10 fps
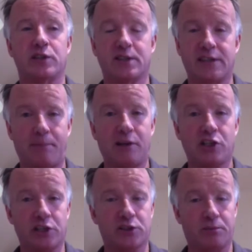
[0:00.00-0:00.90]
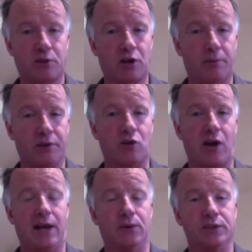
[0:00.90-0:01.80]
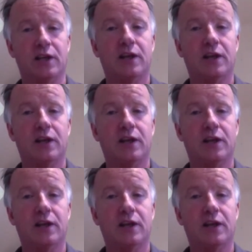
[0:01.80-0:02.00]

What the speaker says: establishing some common ground